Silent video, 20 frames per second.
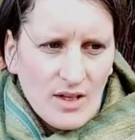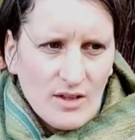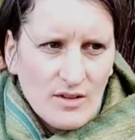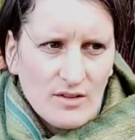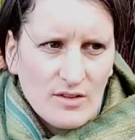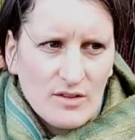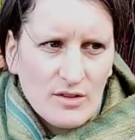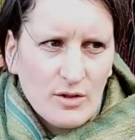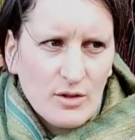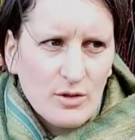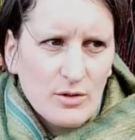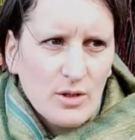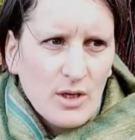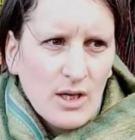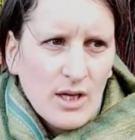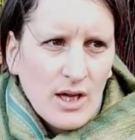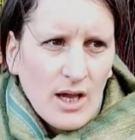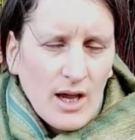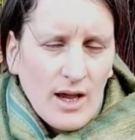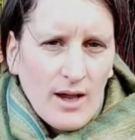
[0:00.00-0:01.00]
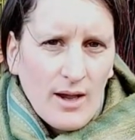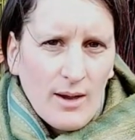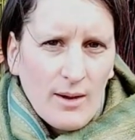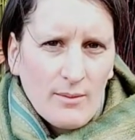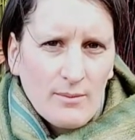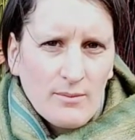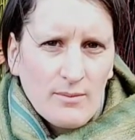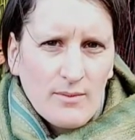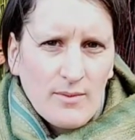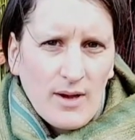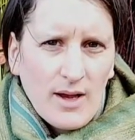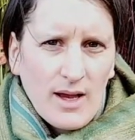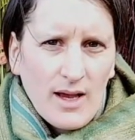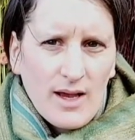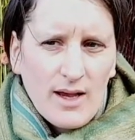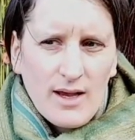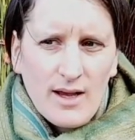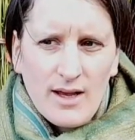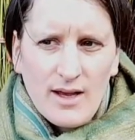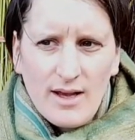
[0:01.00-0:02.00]
So um,
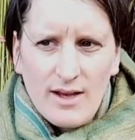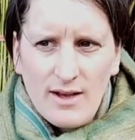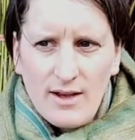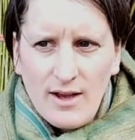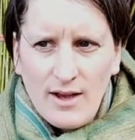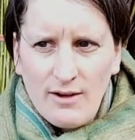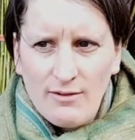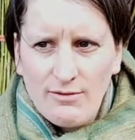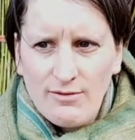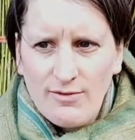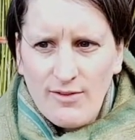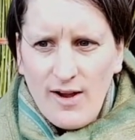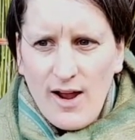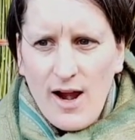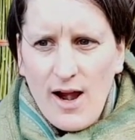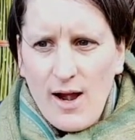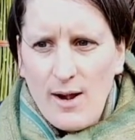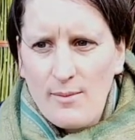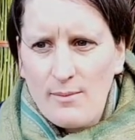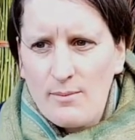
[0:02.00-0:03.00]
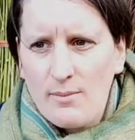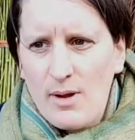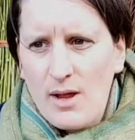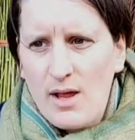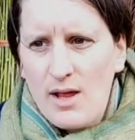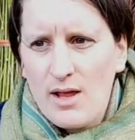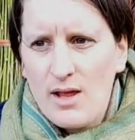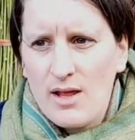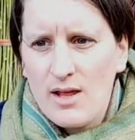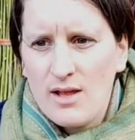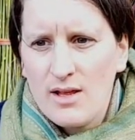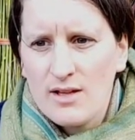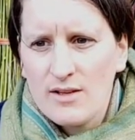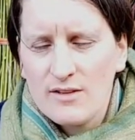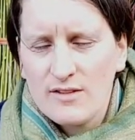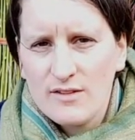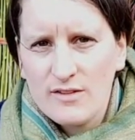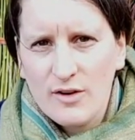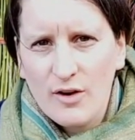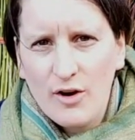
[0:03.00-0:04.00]
a farm
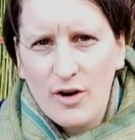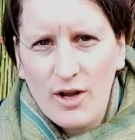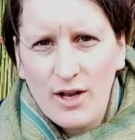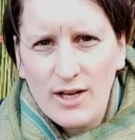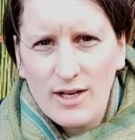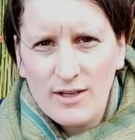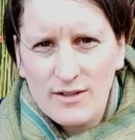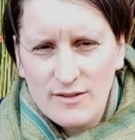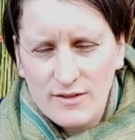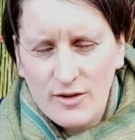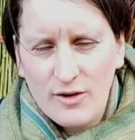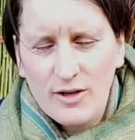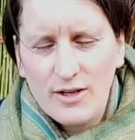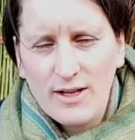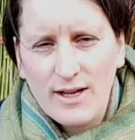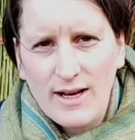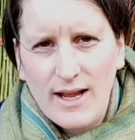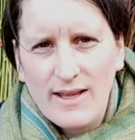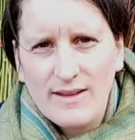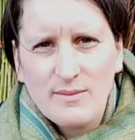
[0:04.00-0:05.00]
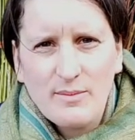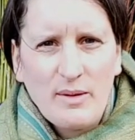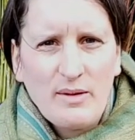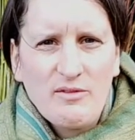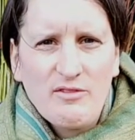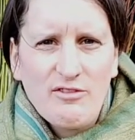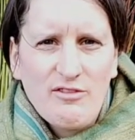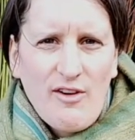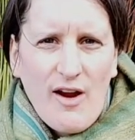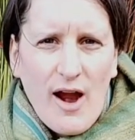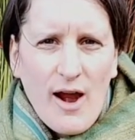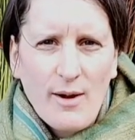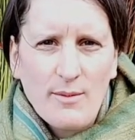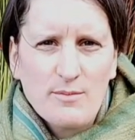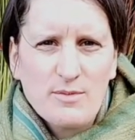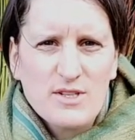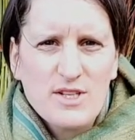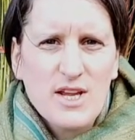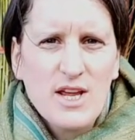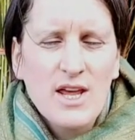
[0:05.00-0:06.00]
soil, a soil that has been
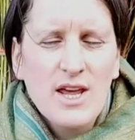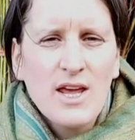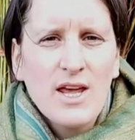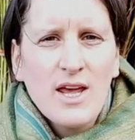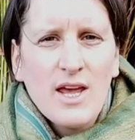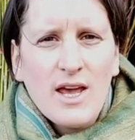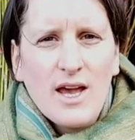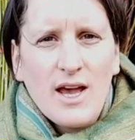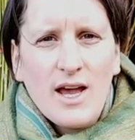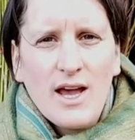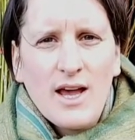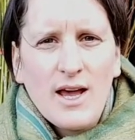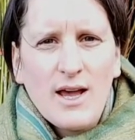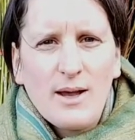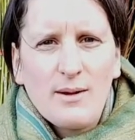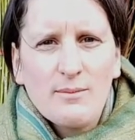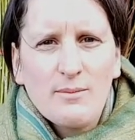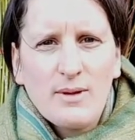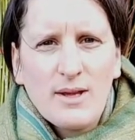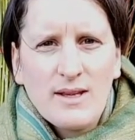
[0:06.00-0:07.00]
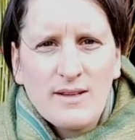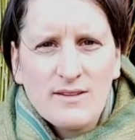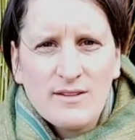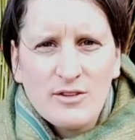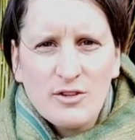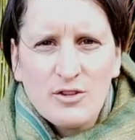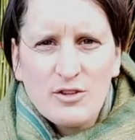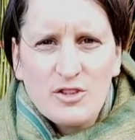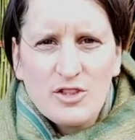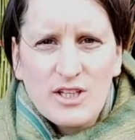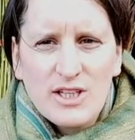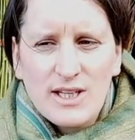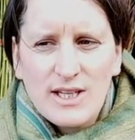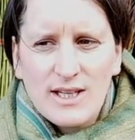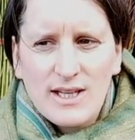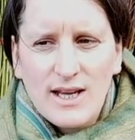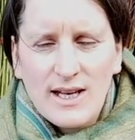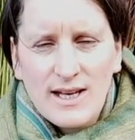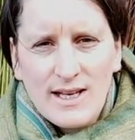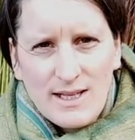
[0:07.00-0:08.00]
farmed um, is
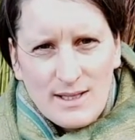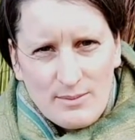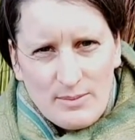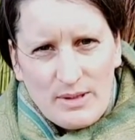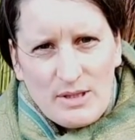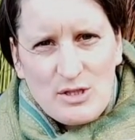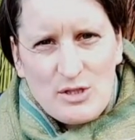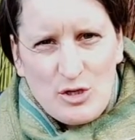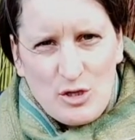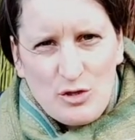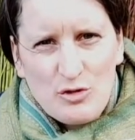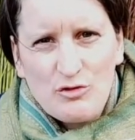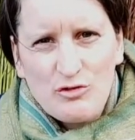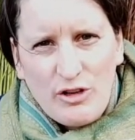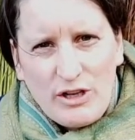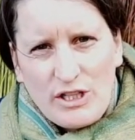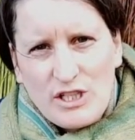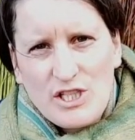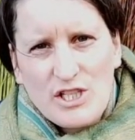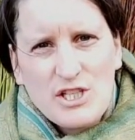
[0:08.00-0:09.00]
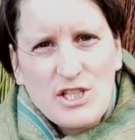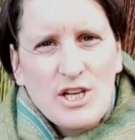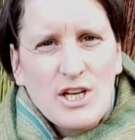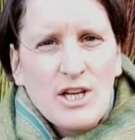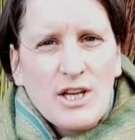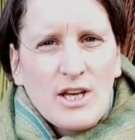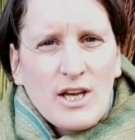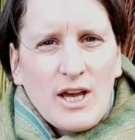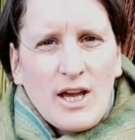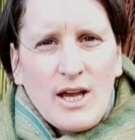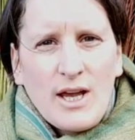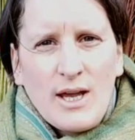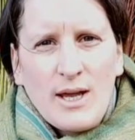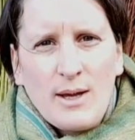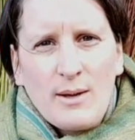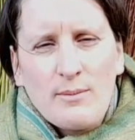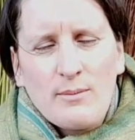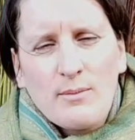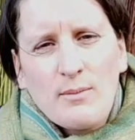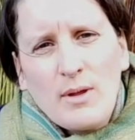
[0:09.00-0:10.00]
usually a little bit too rich.
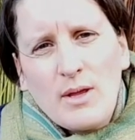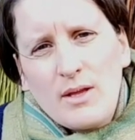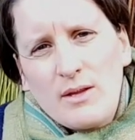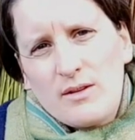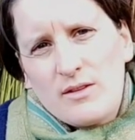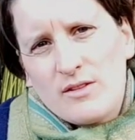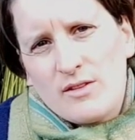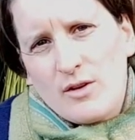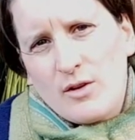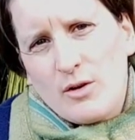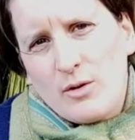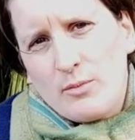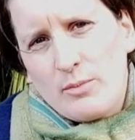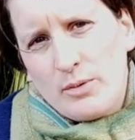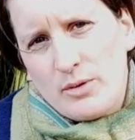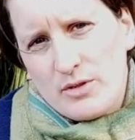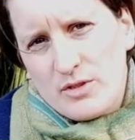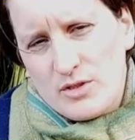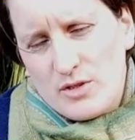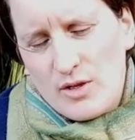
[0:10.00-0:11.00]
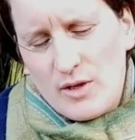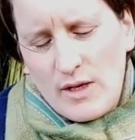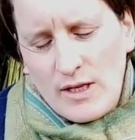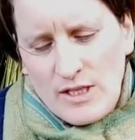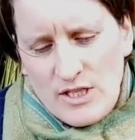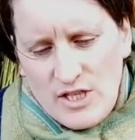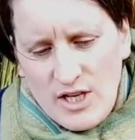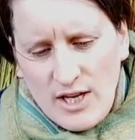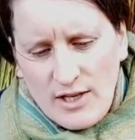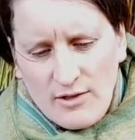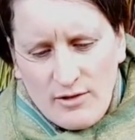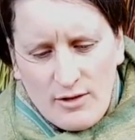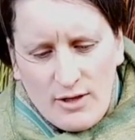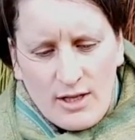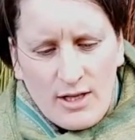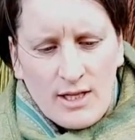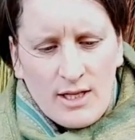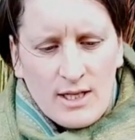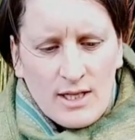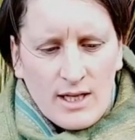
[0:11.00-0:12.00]
Um, so, but in
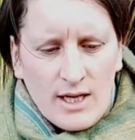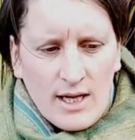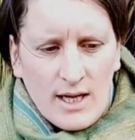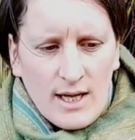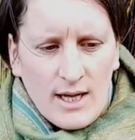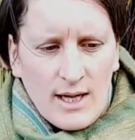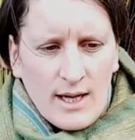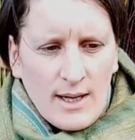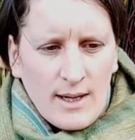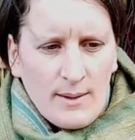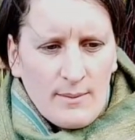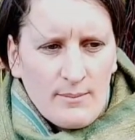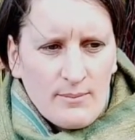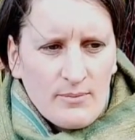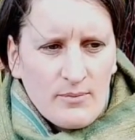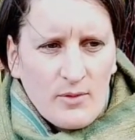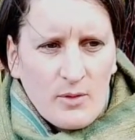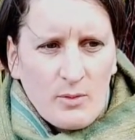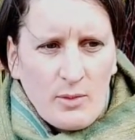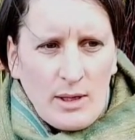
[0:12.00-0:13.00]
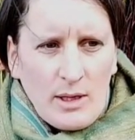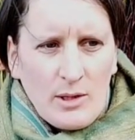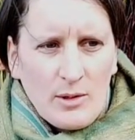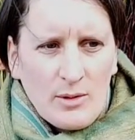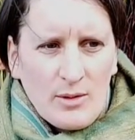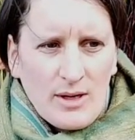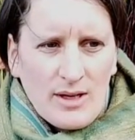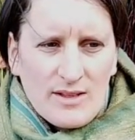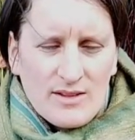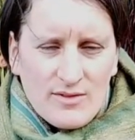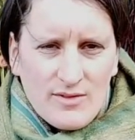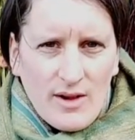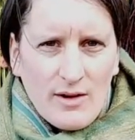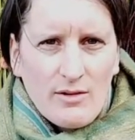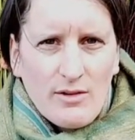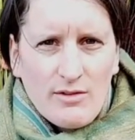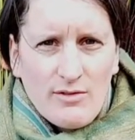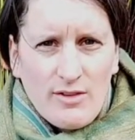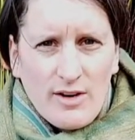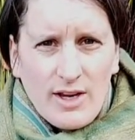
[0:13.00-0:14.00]
general, um, willow is
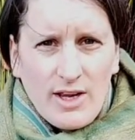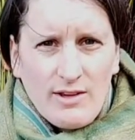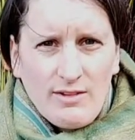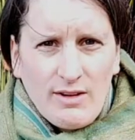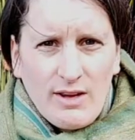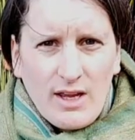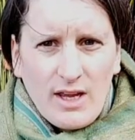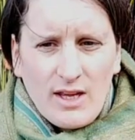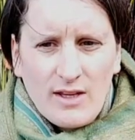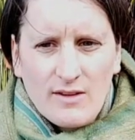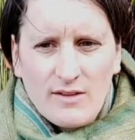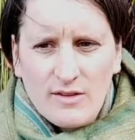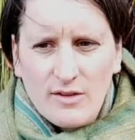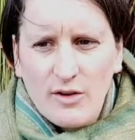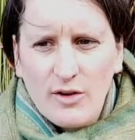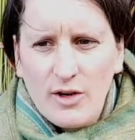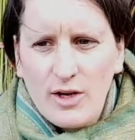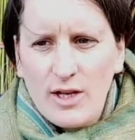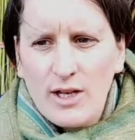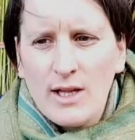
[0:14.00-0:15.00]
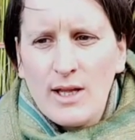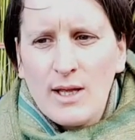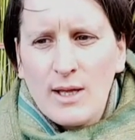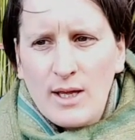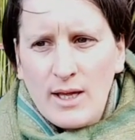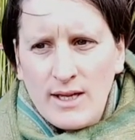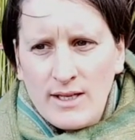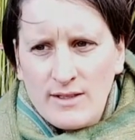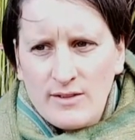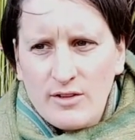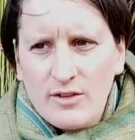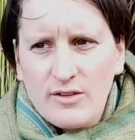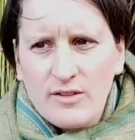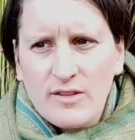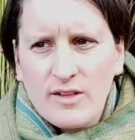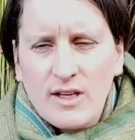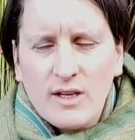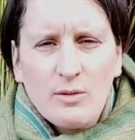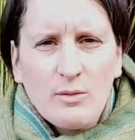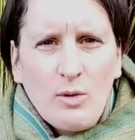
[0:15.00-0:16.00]
very forgiving in soil. It does
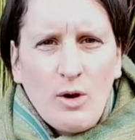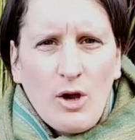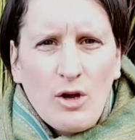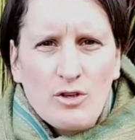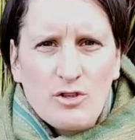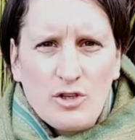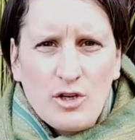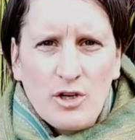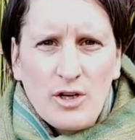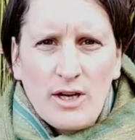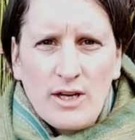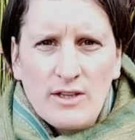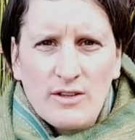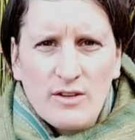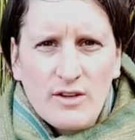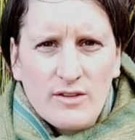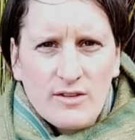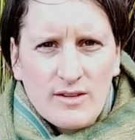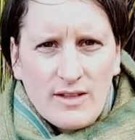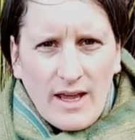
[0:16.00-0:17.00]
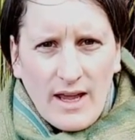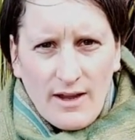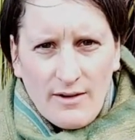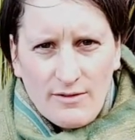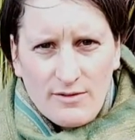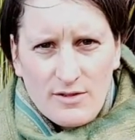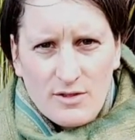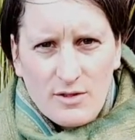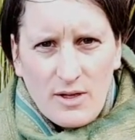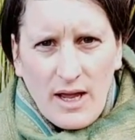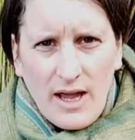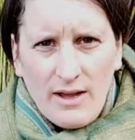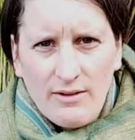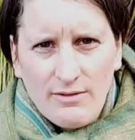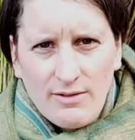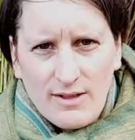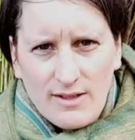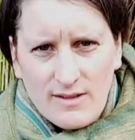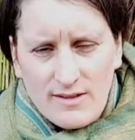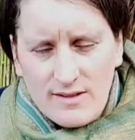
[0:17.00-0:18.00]
need water. It doesn't have to
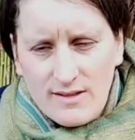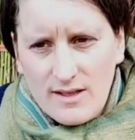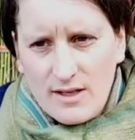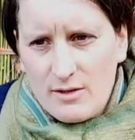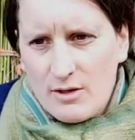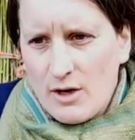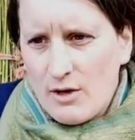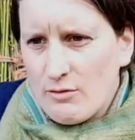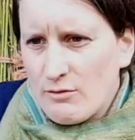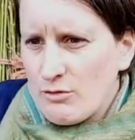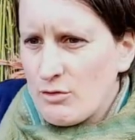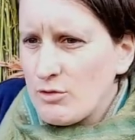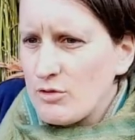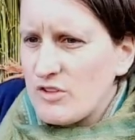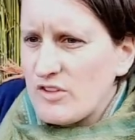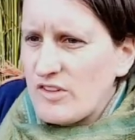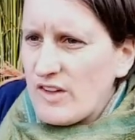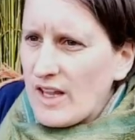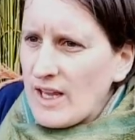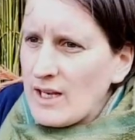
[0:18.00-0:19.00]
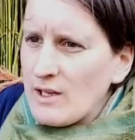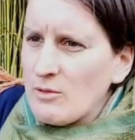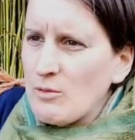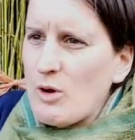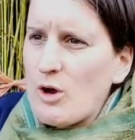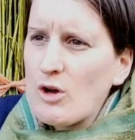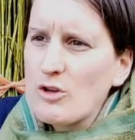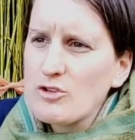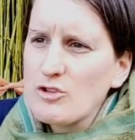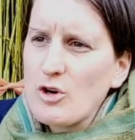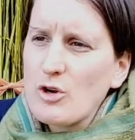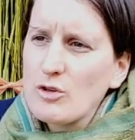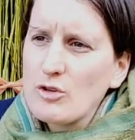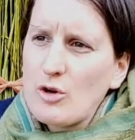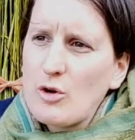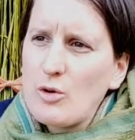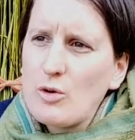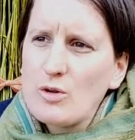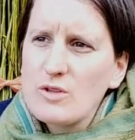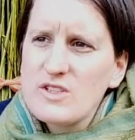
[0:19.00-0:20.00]
have its uh, roots in water the
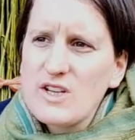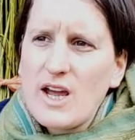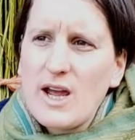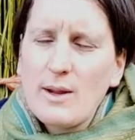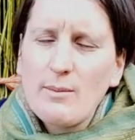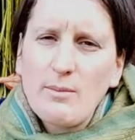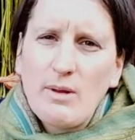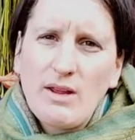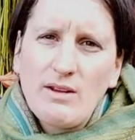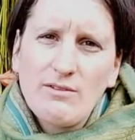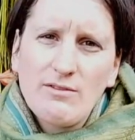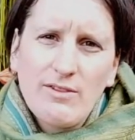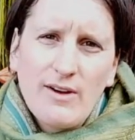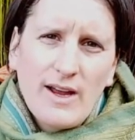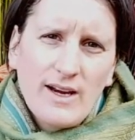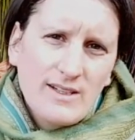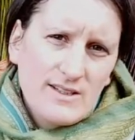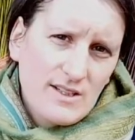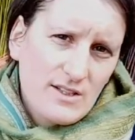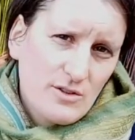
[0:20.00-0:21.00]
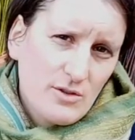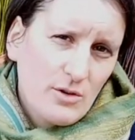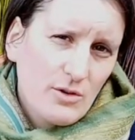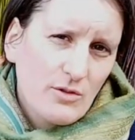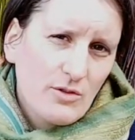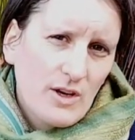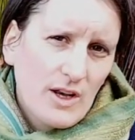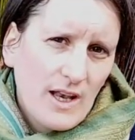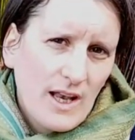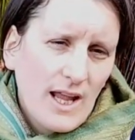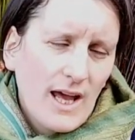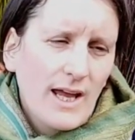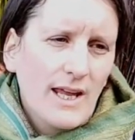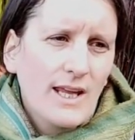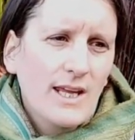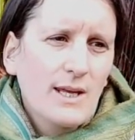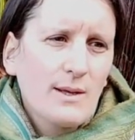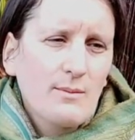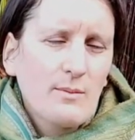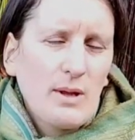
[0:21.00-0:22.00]
whole time. In fact, they don't
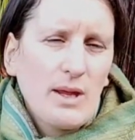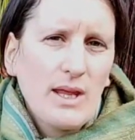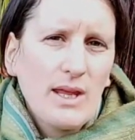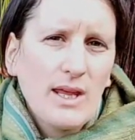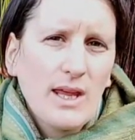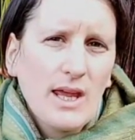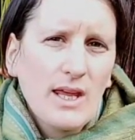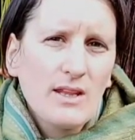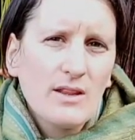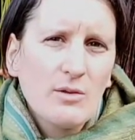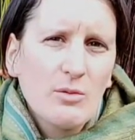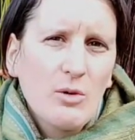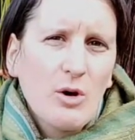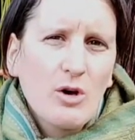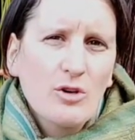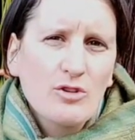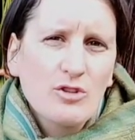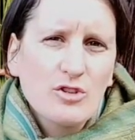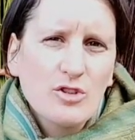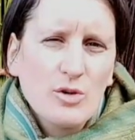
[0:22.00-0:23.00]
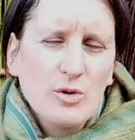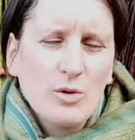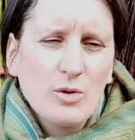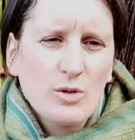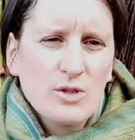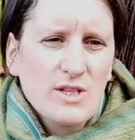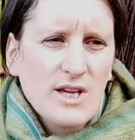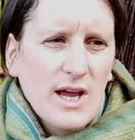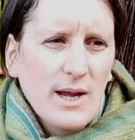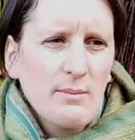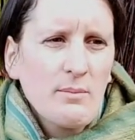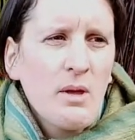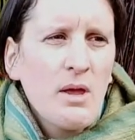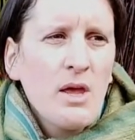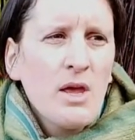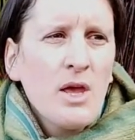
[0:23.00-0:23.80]
like being in the water the whole time.